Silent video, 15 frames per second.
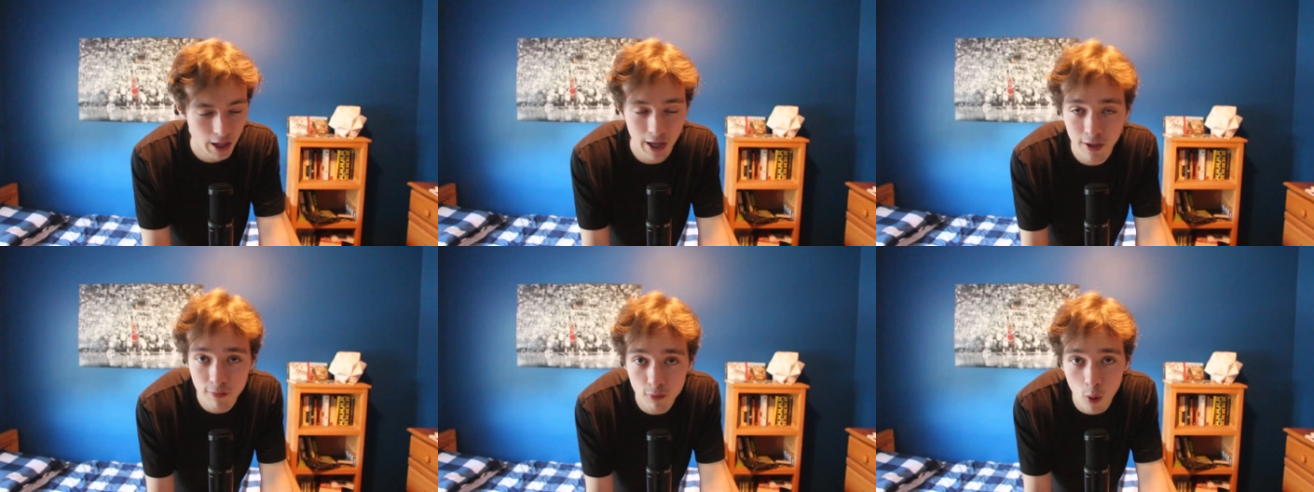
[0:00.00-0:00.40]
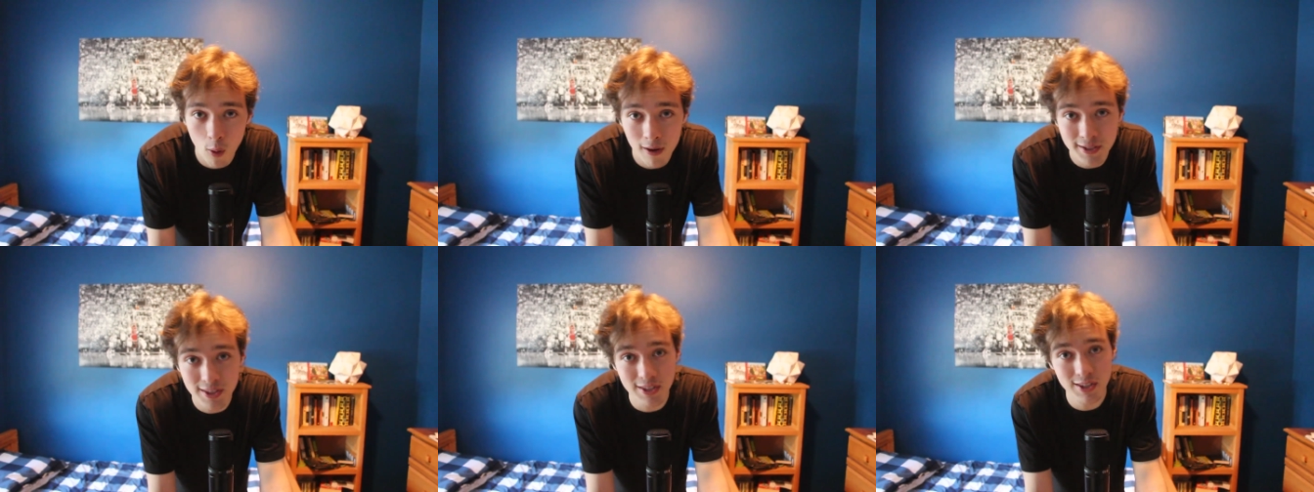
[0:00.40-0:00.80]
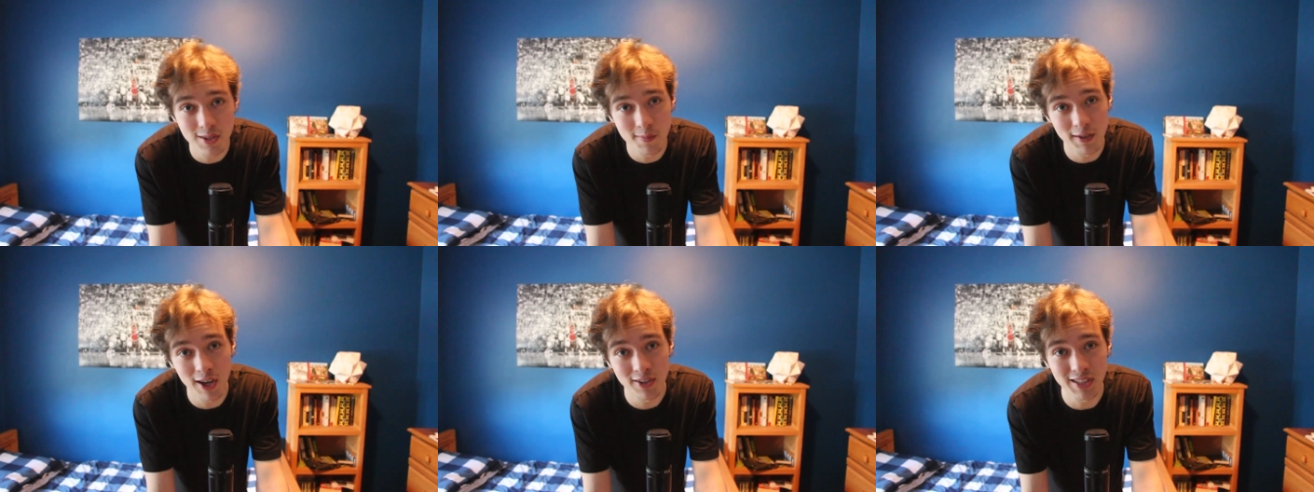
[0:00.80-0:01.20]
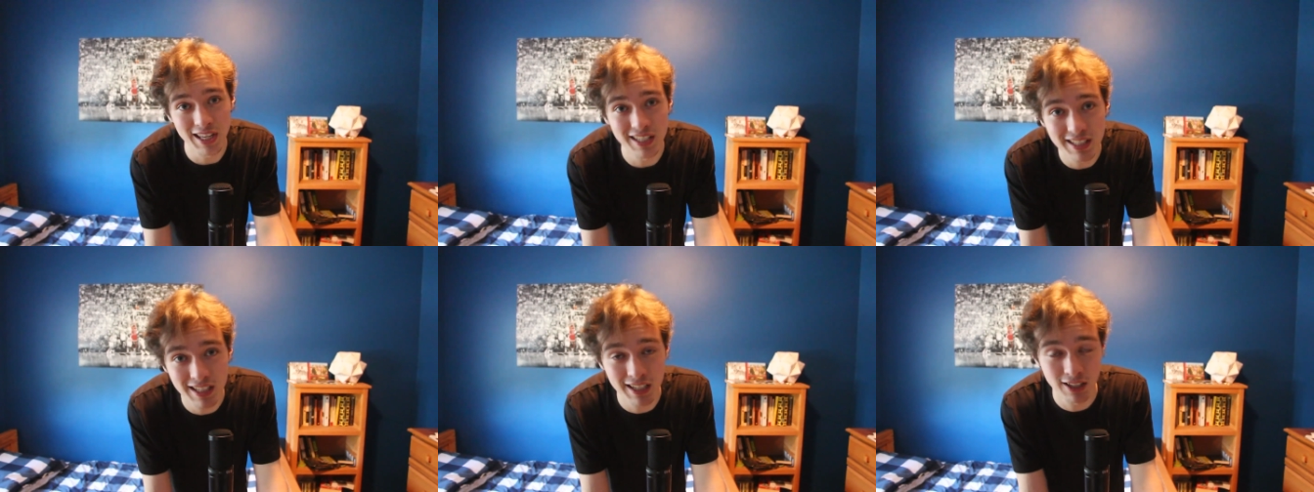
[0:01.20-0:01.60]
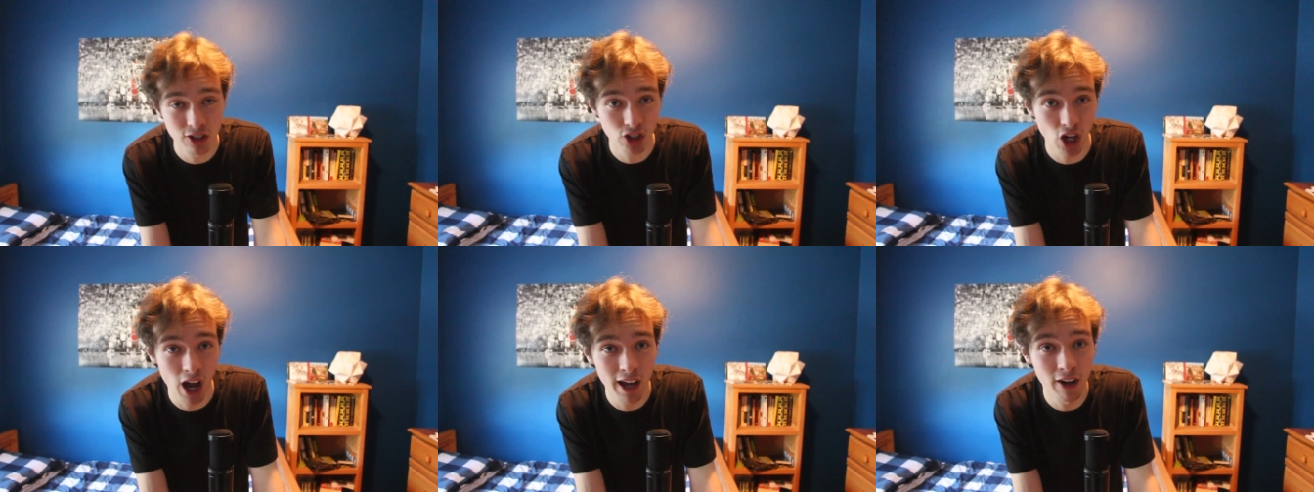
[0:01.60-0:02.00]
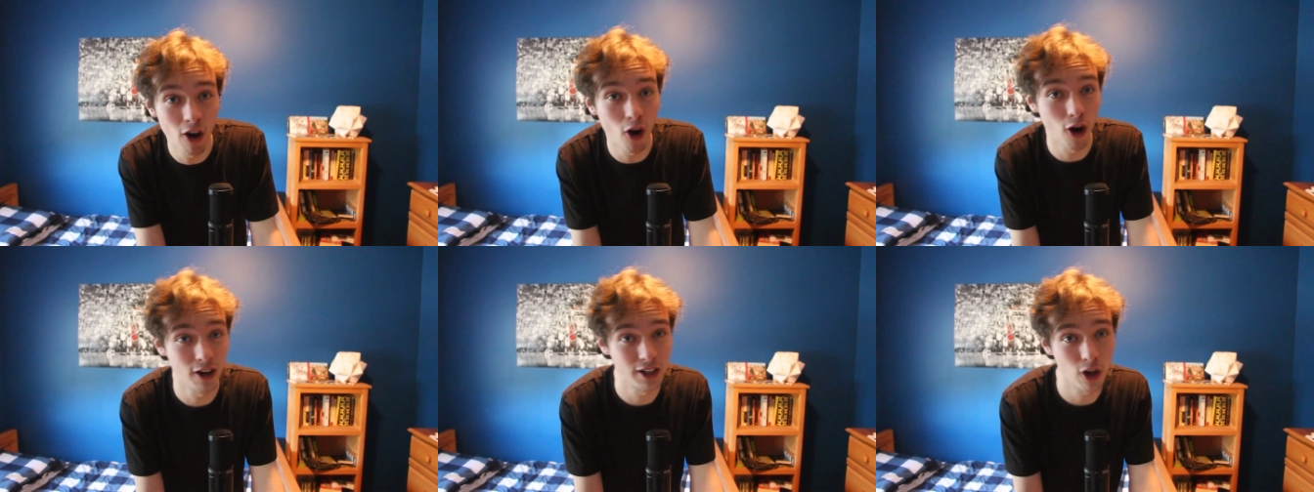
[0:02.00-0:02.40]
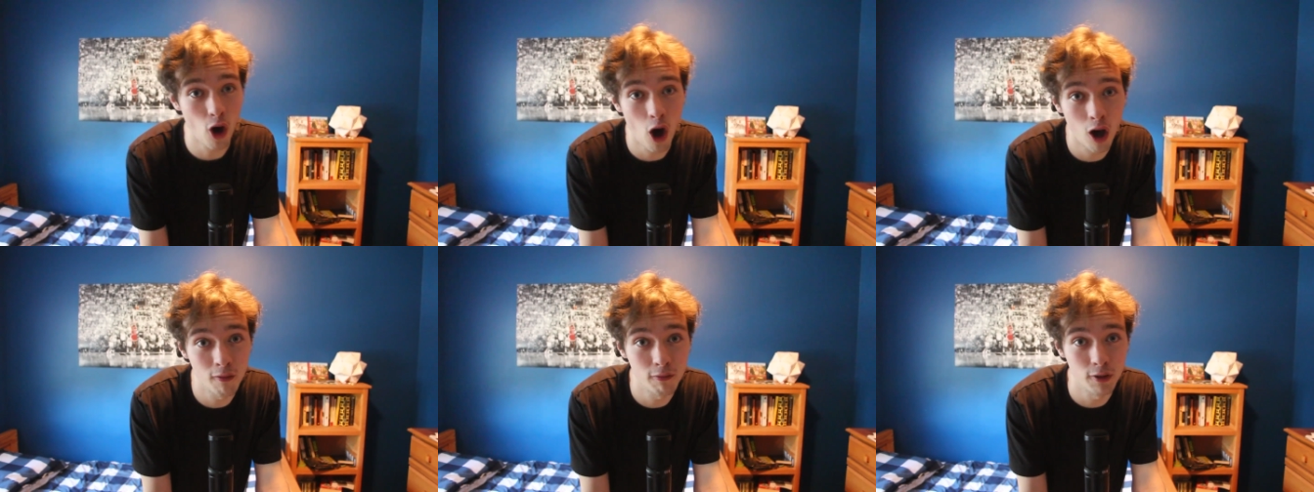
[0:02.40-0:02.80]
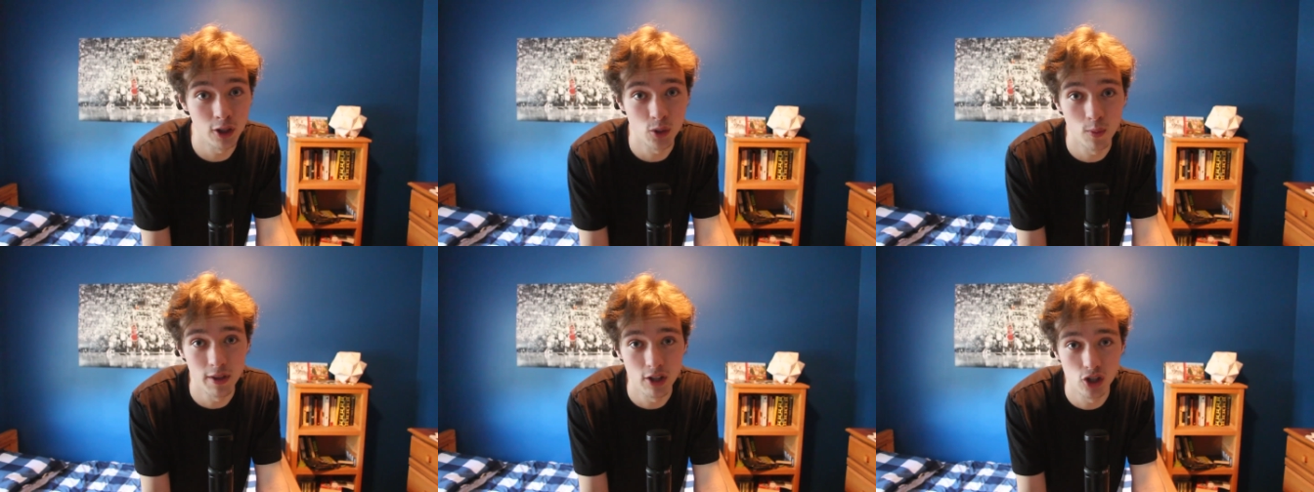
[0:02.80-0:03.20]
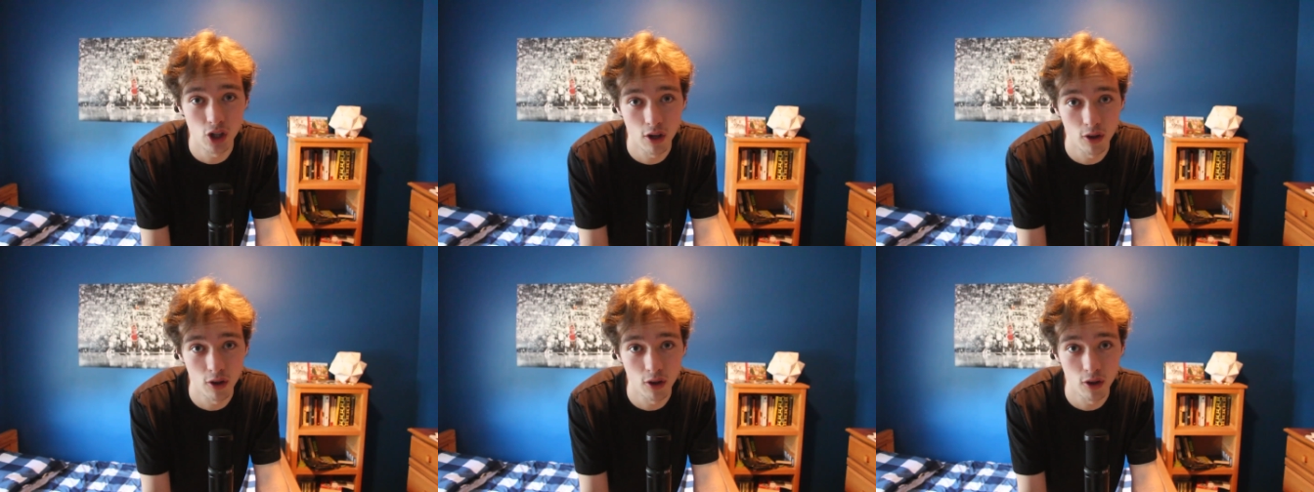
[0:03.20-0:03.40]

And of course, this is because India and China are in conflict with each